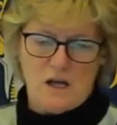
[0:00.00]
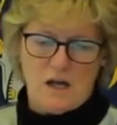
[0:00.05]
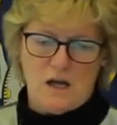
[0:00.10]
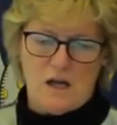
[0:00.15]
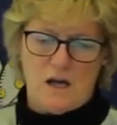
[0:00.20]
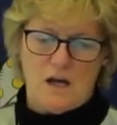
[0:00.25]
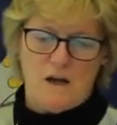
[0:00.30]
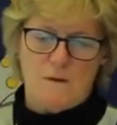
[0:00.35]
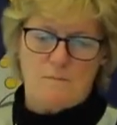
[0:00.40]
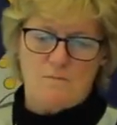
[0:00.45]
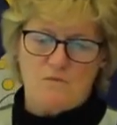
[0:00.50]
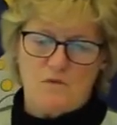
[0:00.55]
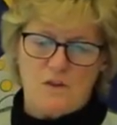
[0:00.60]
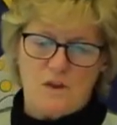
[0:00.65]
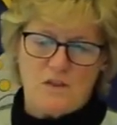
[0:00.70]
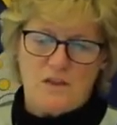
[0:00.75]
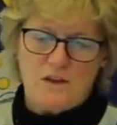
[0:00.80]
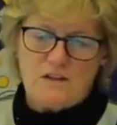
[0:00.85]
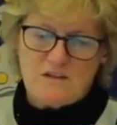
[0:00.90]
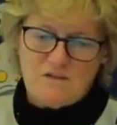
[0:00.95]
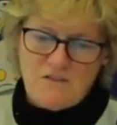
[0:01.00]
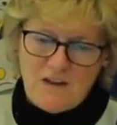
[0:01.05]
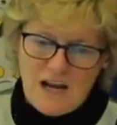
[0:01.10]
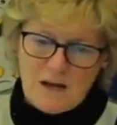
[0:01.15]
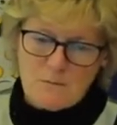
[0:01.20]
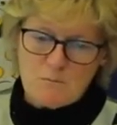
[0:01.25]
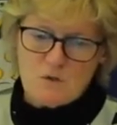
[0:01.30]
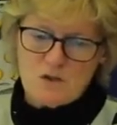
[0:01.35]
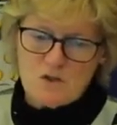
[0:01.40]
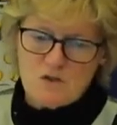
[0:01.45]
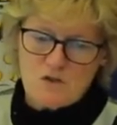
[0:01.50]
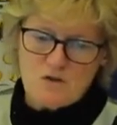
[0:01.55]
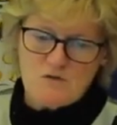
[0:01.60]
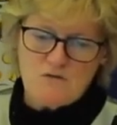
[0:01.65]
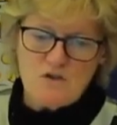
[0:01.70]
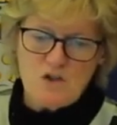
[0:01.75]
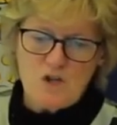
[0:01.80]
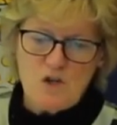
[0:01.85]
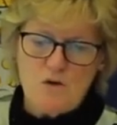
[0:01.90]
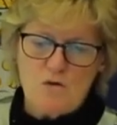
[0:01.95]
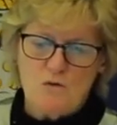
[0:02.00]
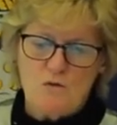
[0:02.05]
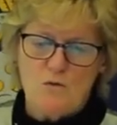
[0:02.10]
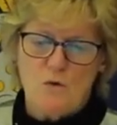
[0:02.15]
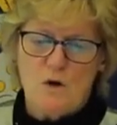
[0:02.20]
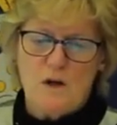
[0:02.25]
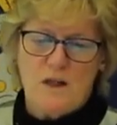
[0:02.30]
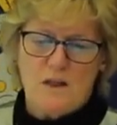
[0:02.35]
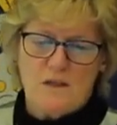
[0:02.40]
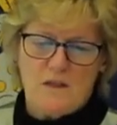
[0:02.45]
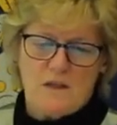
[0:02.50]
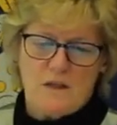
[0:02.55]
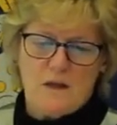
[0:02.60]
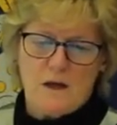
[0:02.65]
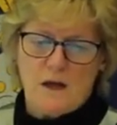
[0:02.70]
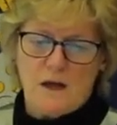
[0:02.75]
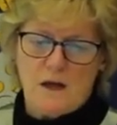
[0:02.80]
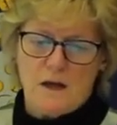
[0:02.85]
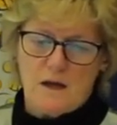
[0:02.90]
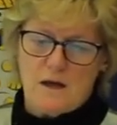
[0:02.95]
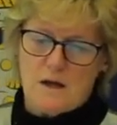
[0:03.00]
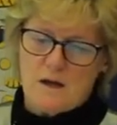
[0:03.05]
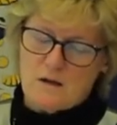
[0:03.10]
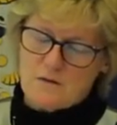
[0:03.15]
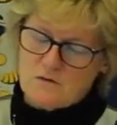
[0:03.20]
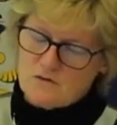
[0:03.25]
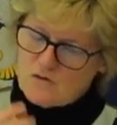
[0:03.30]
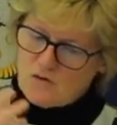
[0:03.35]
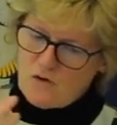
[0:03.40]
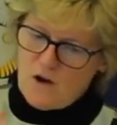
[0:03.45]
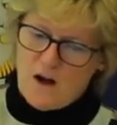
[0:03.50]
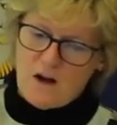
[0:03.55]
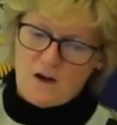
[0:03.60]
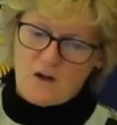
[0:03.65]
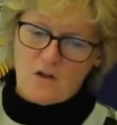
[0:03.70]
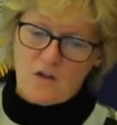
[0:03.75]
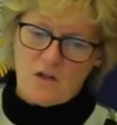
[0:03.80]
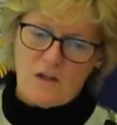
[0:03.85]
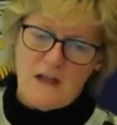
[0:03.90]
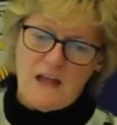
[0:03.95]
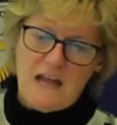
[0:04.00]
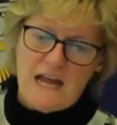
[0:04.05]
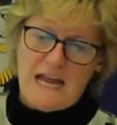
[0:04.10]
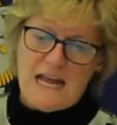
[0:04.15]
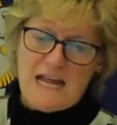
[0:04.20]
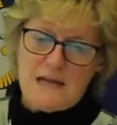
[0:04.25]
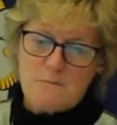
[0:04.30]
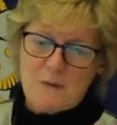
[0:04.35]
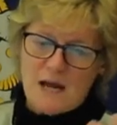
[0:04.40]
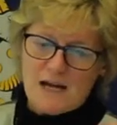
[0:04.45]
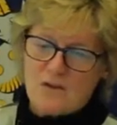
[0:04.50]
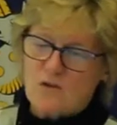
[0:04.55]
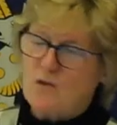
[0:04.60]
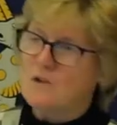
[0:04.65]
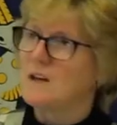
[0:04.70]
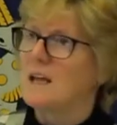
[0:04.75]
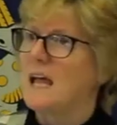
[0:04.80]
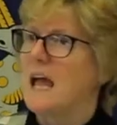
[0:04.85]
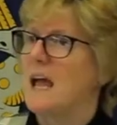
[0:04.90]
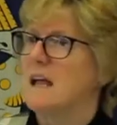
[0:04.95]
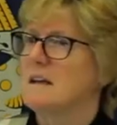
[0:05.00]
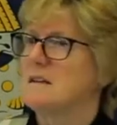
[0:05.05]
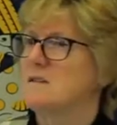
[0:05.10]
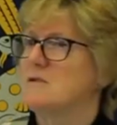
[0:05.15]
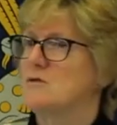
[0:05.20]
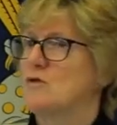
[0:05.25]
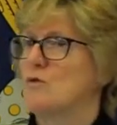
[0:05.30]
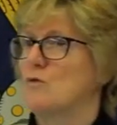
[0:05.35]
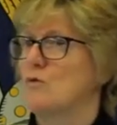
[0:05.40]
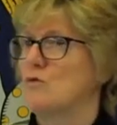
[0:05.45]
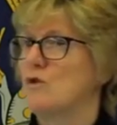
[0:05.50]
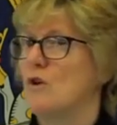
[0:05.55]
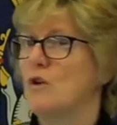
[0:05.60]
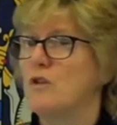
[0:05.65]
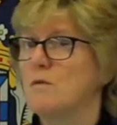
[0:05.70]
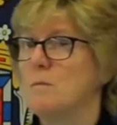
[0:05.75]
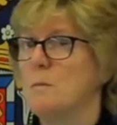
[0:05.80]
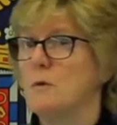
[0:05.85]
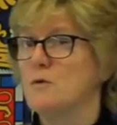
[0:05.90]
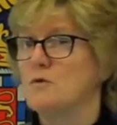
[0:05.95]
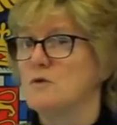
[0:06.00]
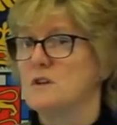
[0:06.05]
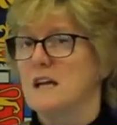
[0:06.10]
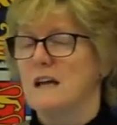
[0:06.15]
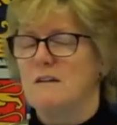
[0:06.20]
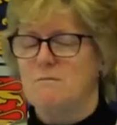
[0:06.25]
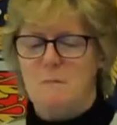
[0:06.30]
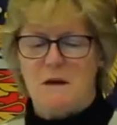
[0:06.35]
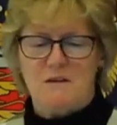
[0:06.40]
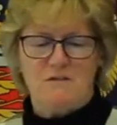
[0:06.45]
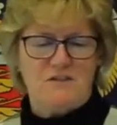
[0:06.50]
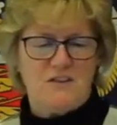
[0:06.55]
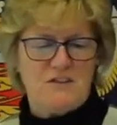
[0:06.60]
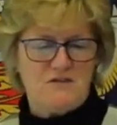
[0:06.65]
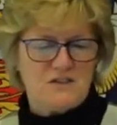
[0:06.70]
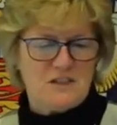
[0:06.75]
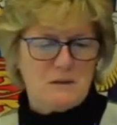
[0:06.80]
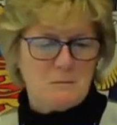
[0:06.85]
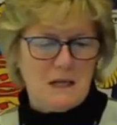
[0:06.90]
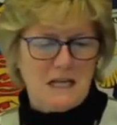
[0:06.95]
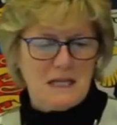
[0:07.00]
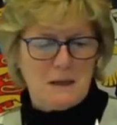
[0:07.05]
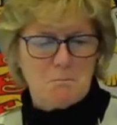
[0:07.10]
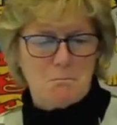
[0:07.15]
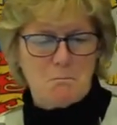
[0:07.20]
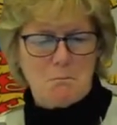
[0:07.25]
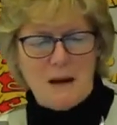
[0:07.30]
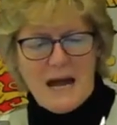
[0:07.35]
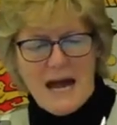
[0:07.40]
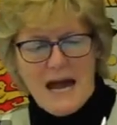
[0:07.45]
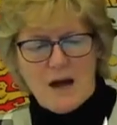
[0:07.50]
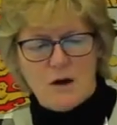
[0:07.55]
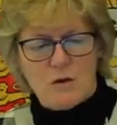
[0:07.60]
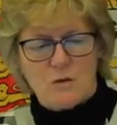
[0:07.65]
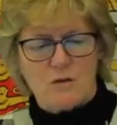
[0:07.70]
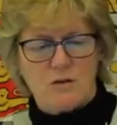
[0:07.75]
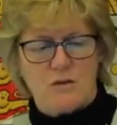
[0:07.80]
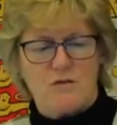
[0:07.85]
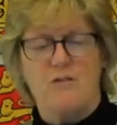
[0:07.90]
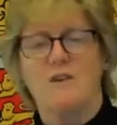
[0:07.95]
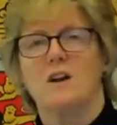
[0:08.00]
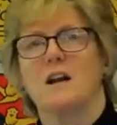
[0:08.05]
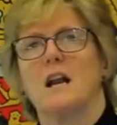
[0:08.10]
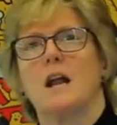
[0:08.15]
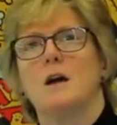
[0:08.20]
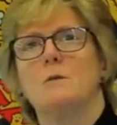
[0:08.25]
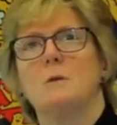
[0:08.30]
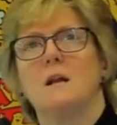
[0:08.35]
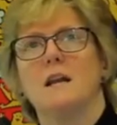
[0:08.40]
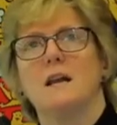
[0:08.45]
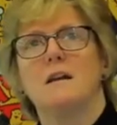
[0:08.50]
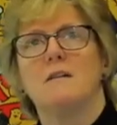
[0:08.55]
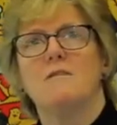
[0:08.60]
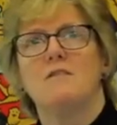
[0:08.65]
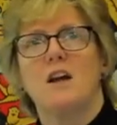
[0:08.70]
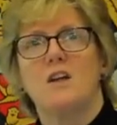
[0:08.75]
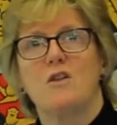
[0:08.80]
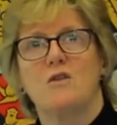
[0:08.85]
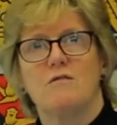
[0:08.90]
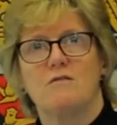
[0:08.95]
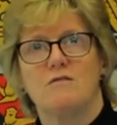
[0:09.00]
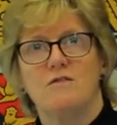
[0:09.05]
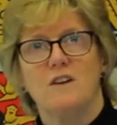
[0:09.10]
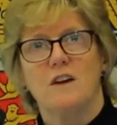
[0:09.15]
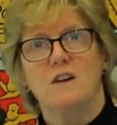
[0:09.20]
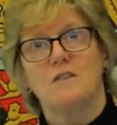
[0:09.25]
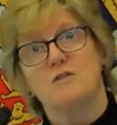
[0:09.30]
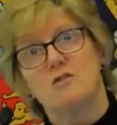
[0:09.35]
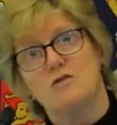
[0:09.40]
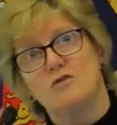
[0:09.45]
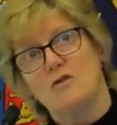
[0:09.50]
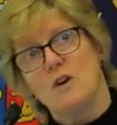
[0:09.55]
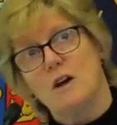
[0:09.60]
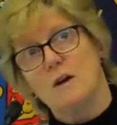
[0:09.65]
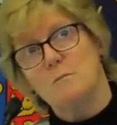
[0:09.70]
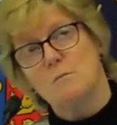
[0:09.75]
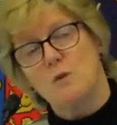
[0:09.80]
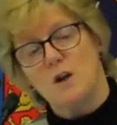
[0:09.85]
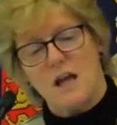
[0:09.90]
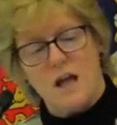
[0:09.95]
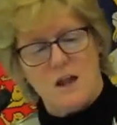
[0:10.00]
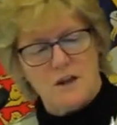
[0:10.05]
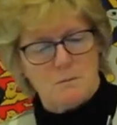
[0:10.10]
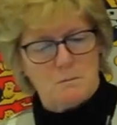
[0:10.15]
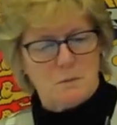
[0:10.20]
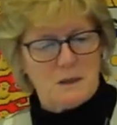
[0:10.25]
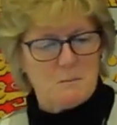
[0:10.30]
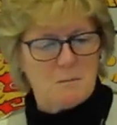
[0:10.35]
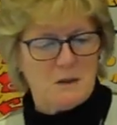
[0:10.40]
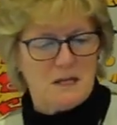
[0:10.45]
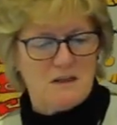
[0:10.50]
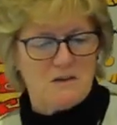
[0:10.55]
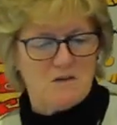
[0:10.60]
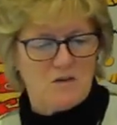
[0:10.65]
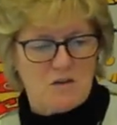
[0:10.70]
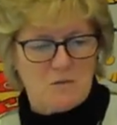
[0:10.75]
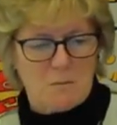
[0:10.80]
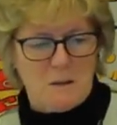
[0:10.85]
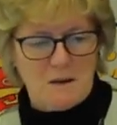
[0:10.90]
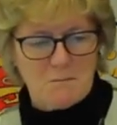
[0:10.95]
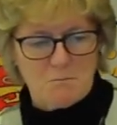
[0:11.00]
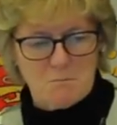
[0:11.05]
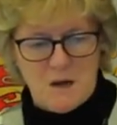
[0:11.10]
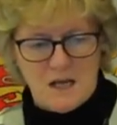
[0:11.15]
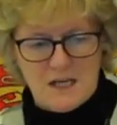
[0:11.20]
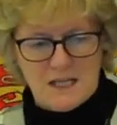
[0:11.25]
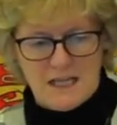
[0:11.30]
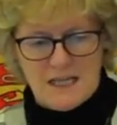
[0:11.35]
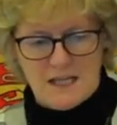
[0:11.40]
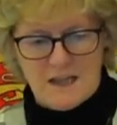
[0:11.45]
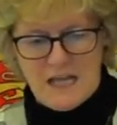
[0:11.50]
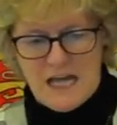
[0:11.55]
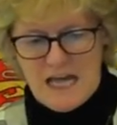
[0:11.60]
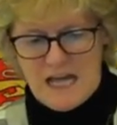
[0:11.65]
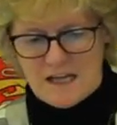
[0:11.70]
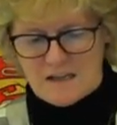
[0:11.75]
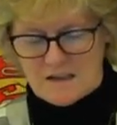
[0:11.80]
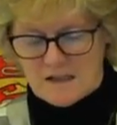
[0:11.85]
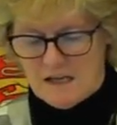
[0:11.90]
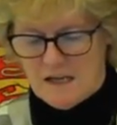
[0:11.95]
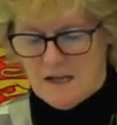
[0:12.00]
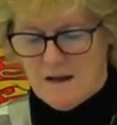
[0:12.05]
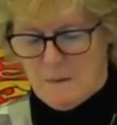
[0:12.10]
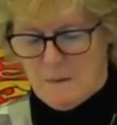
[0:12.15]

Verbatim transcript: the development of new drugs. He managed to get George Osborne to give me £50 million for a global innovation fund to try and bring other people in to spend money in that.